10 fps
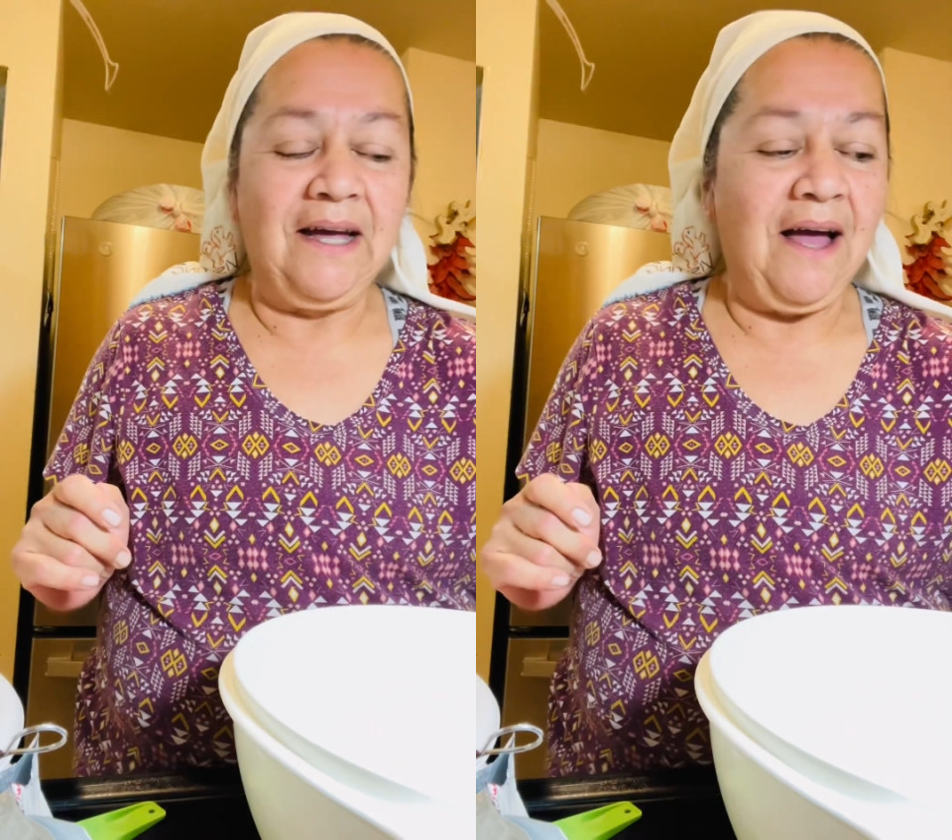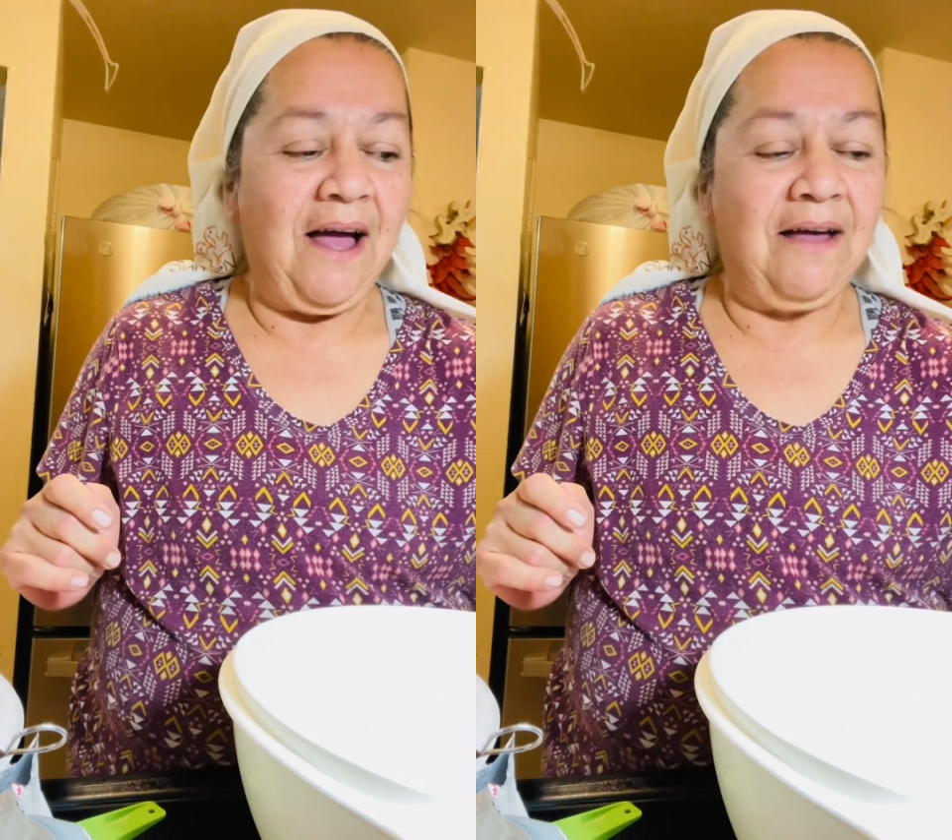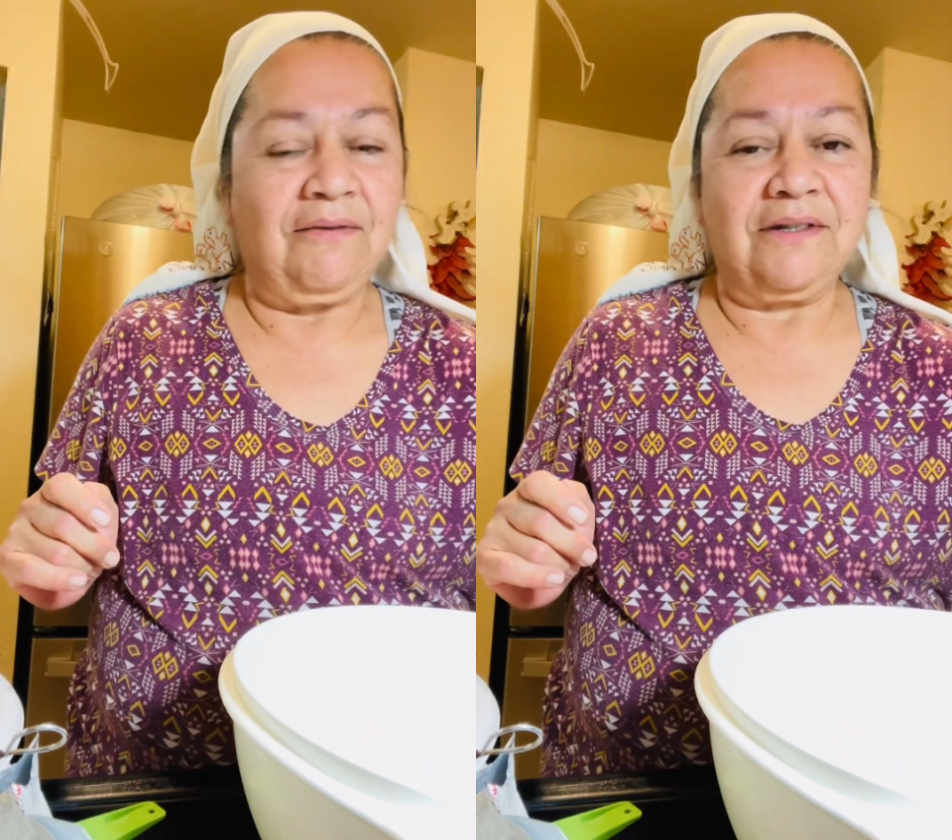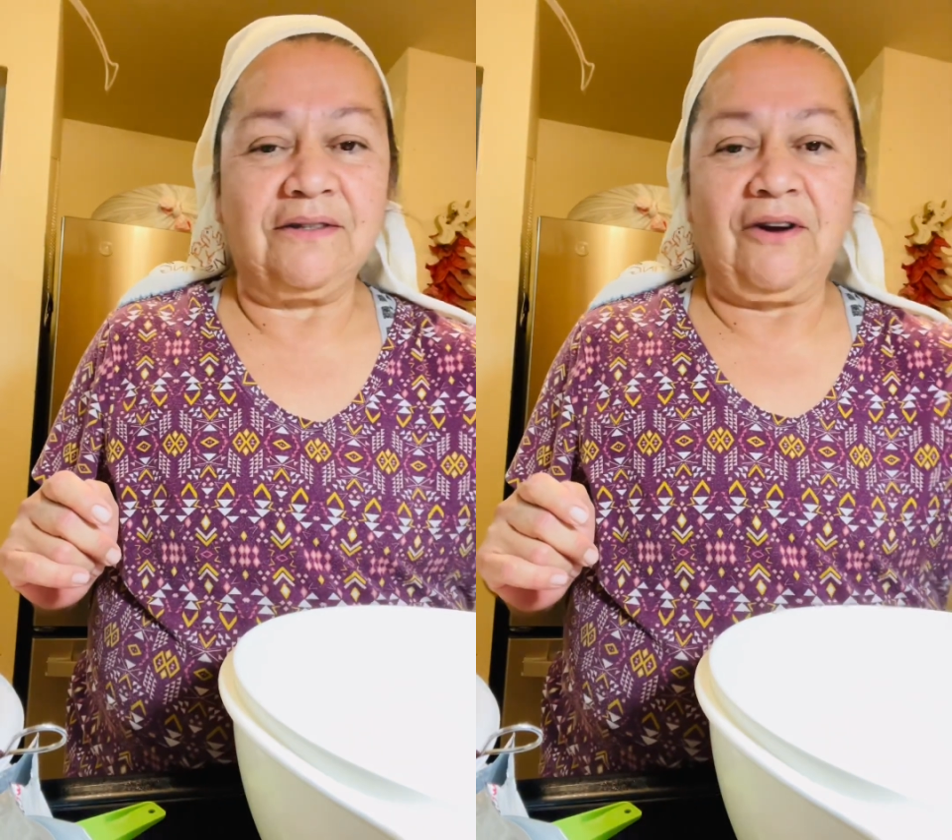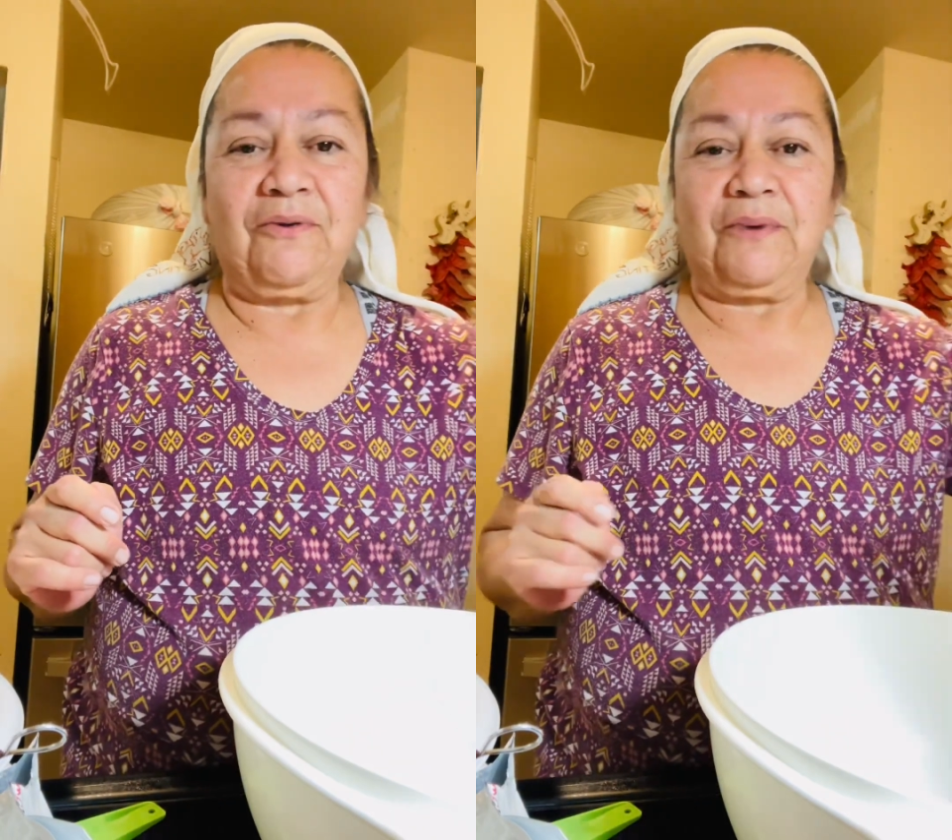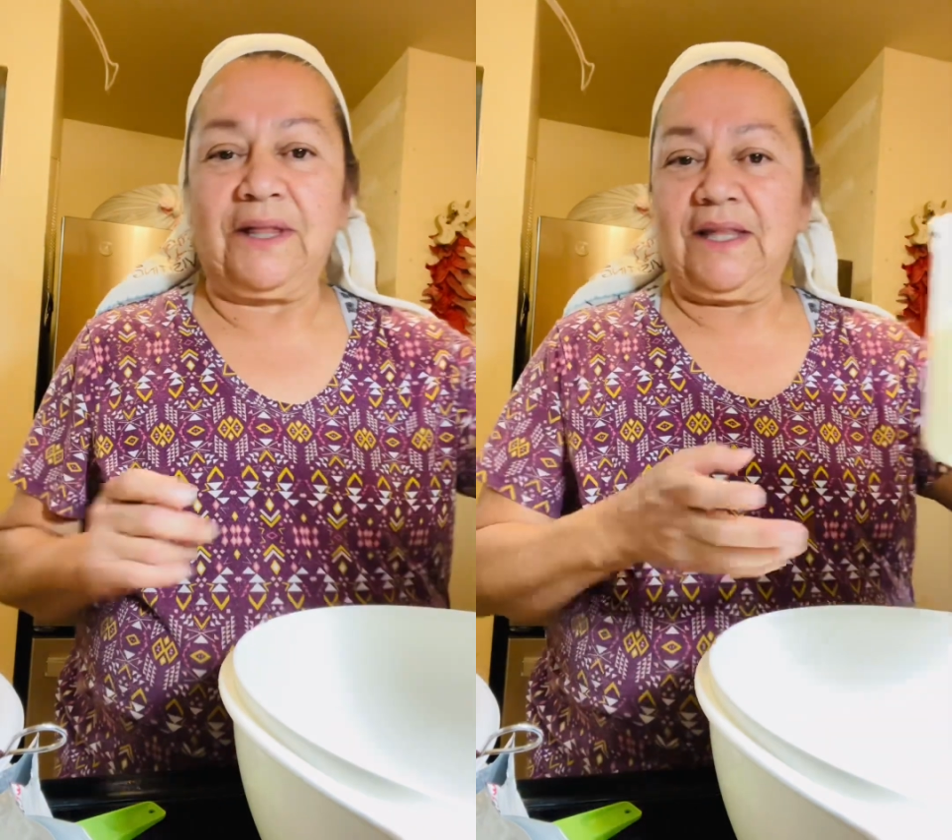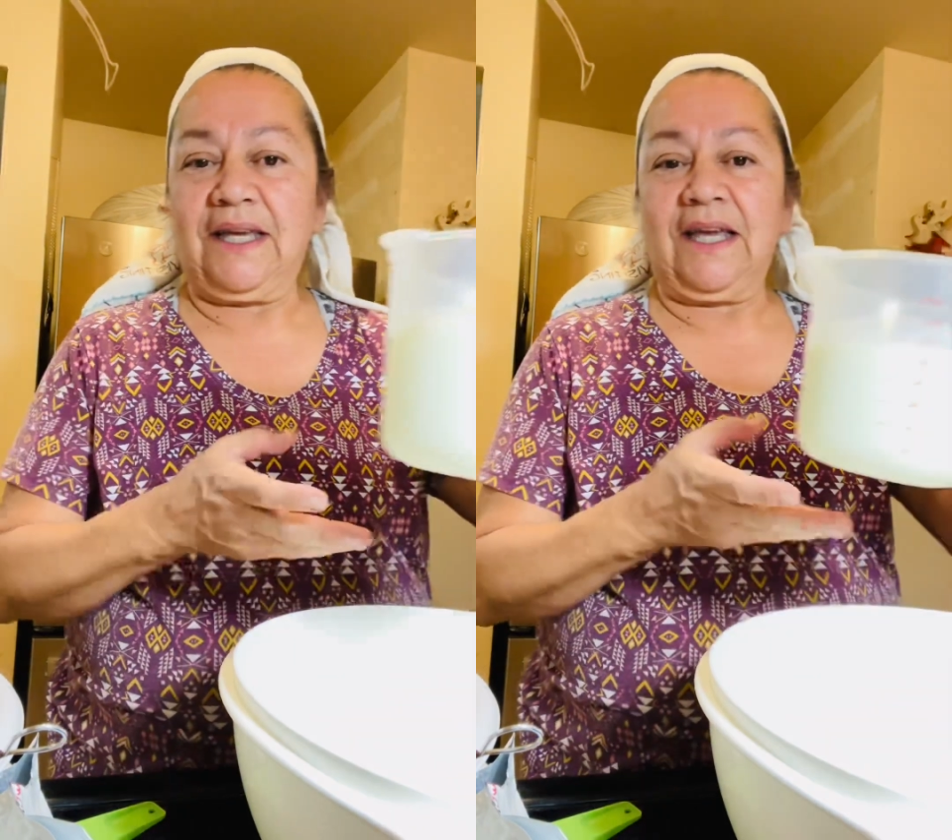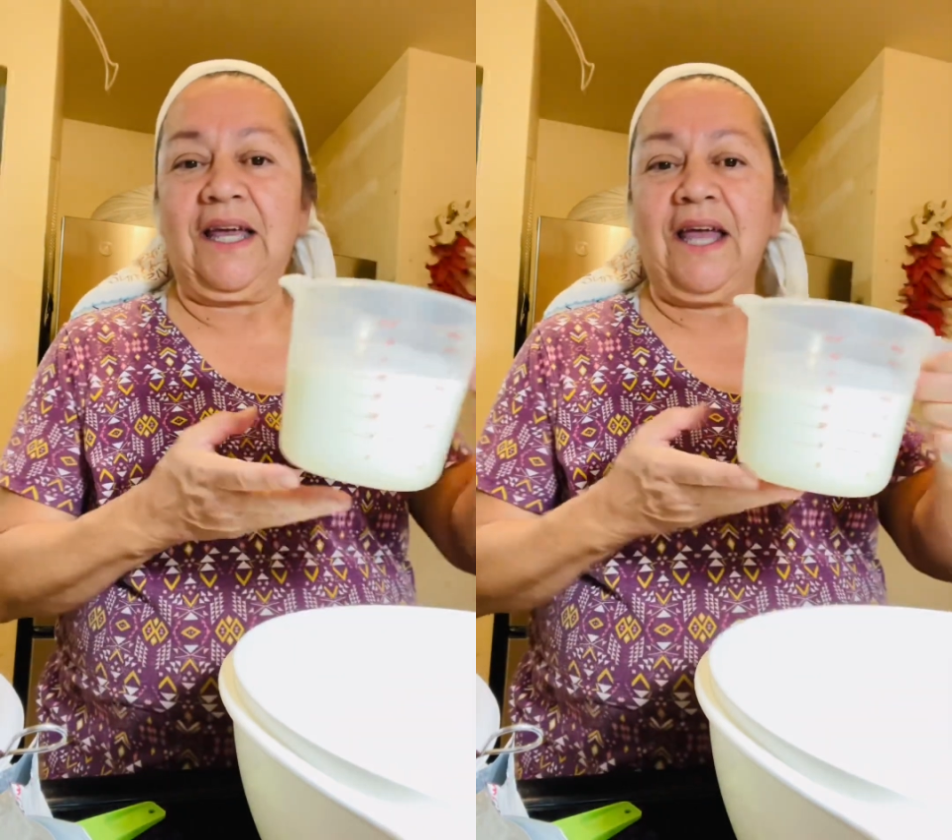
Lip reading: I will start with the